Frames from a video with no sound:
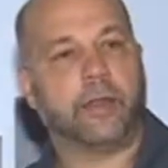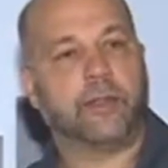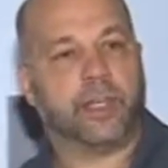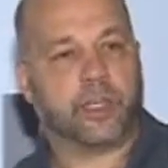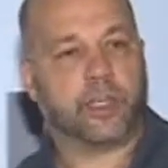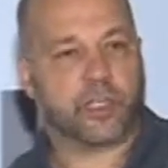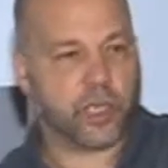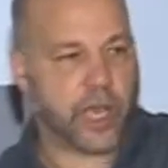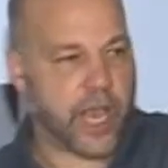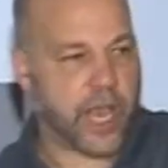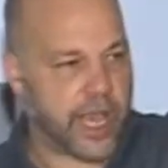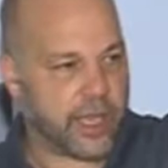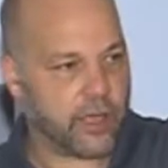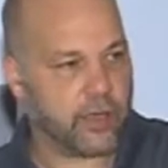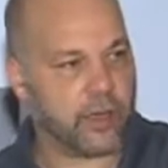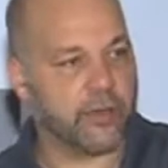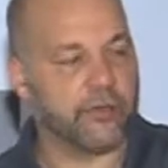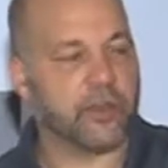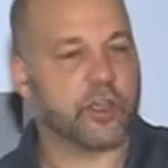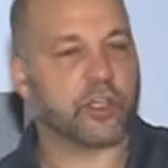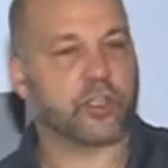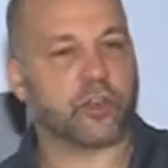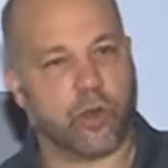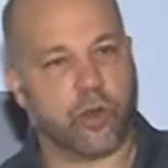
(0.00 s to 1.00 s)
this angle
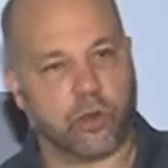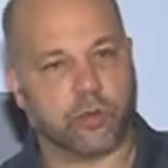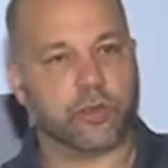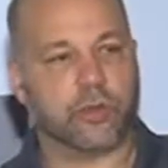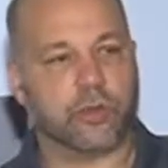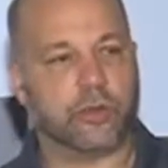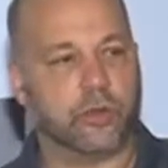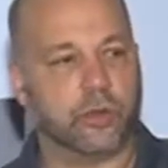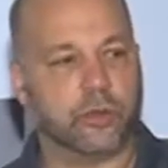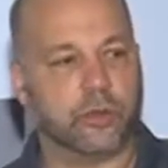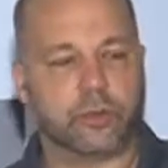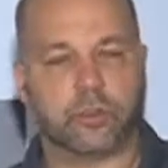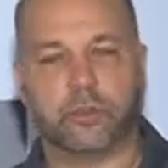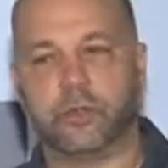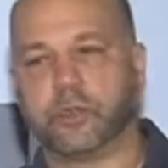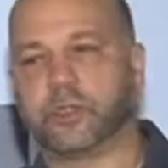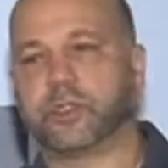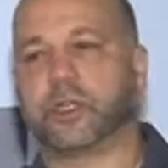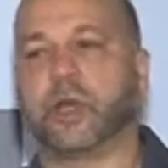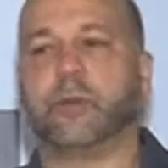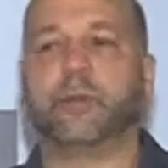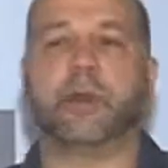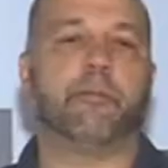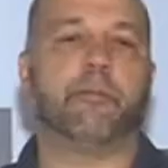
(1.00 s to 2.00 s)
of the shoulder to
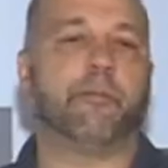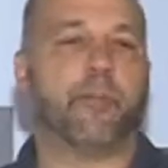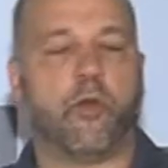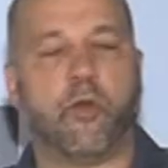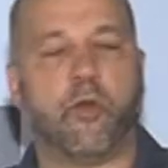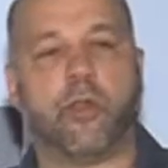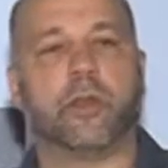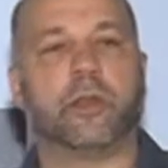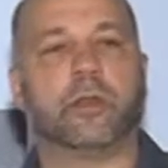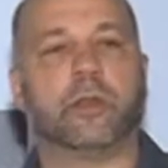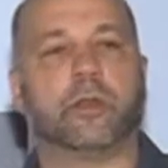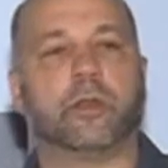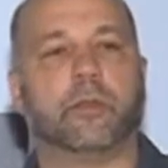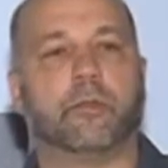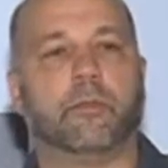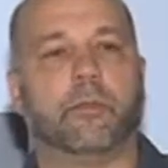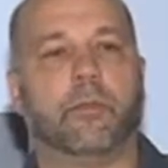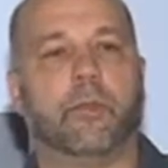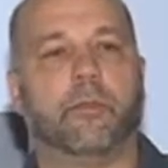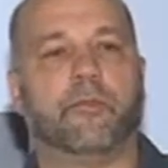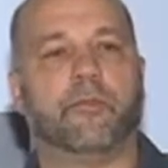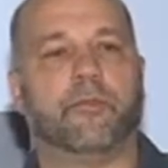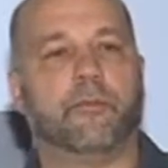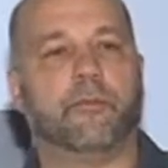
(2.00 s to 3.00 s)
some important
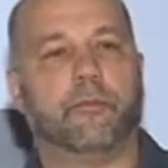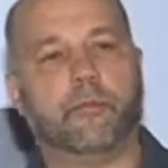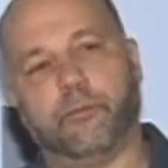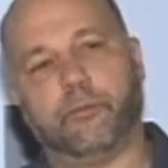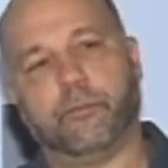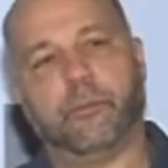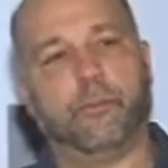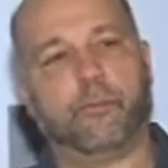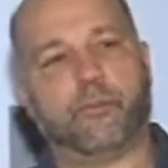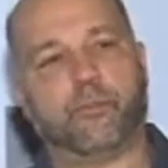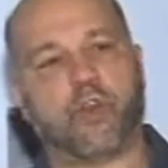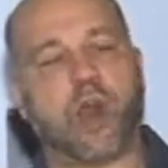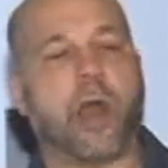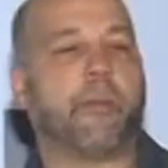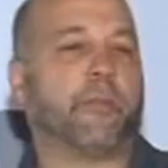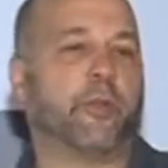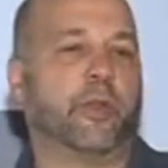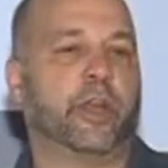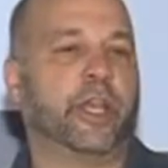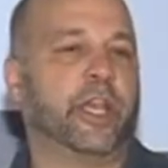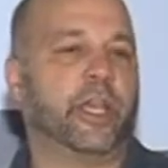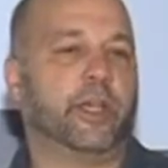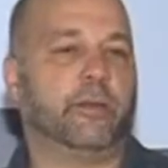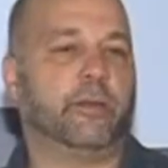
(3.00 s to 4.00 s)

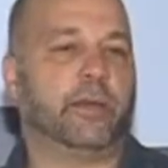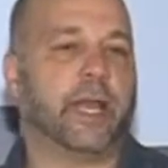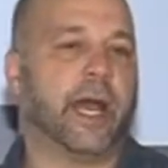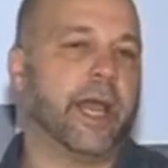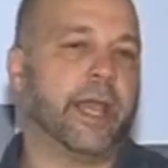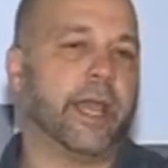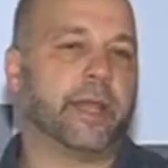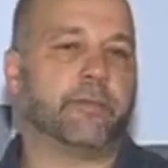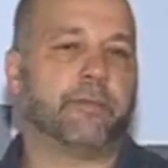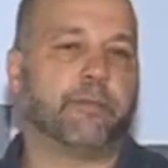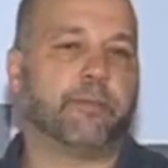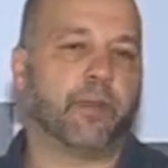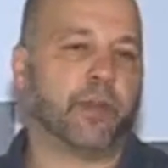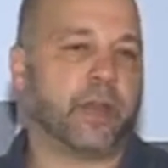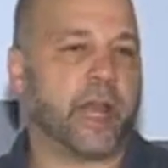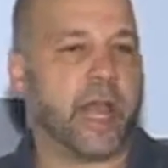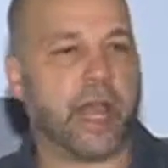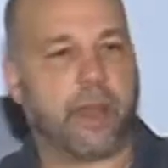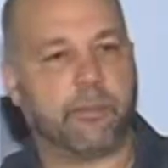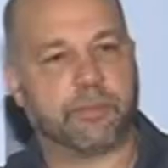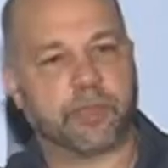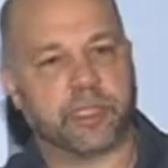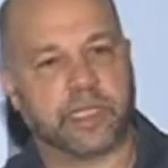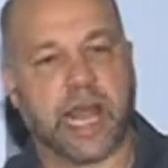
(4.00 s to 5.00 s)
property, like
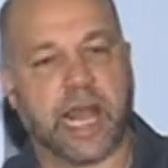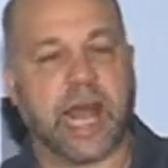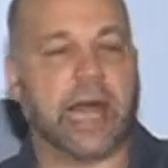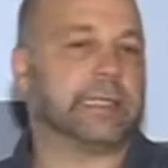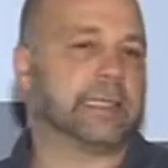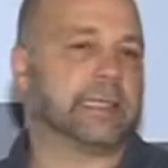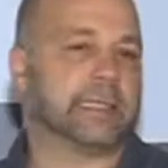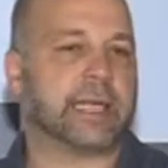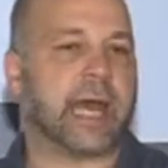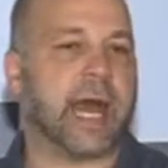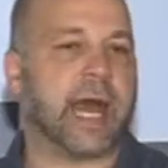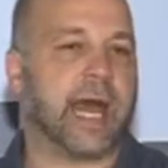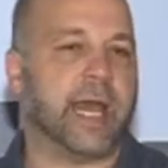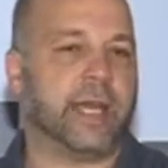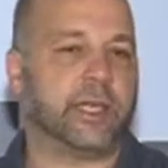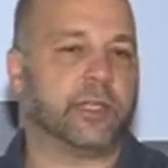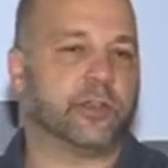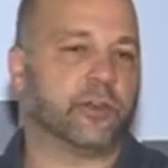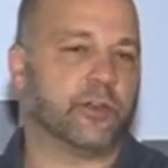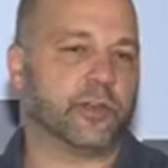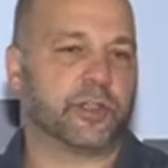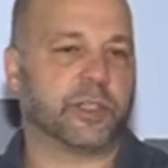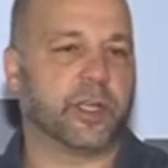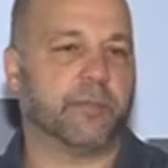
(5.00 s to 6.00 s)
perhaps dot
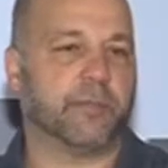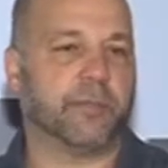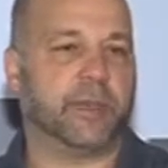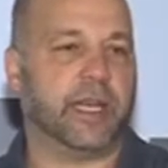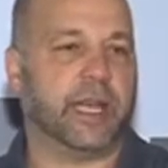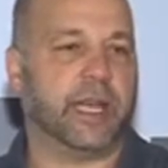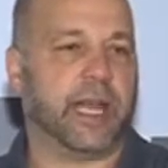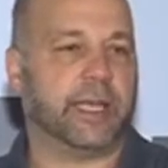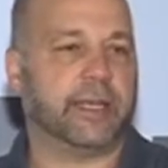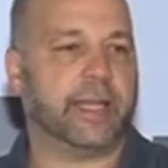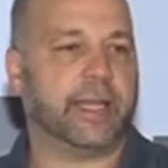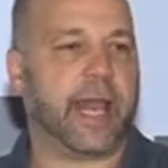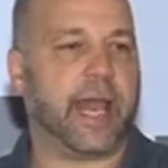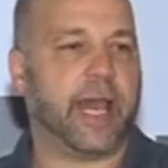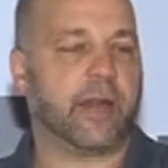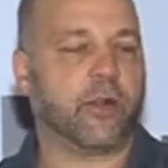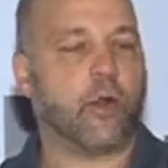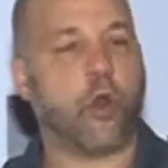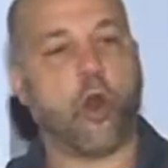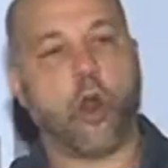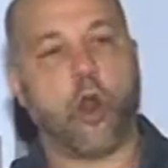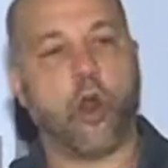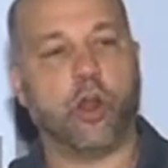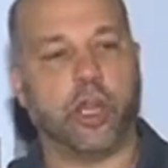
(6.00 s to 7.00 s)
size or something like
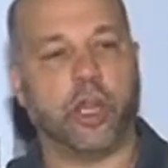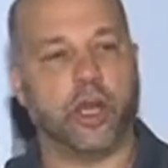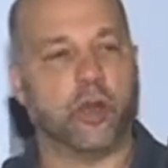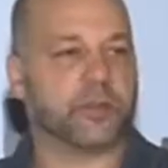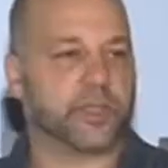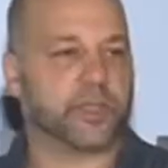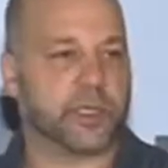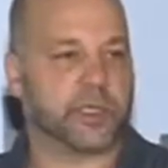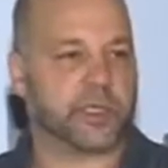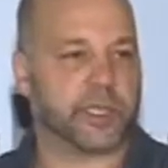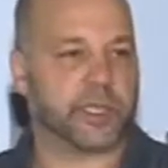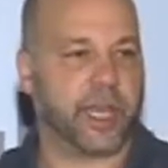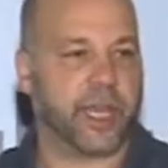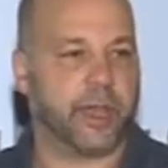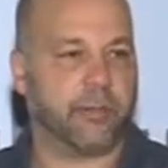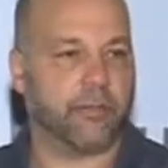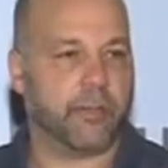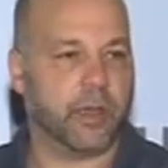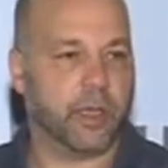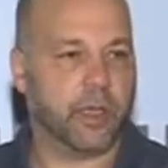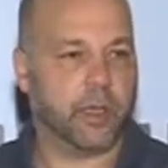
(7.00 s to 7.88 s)
that, all else the same.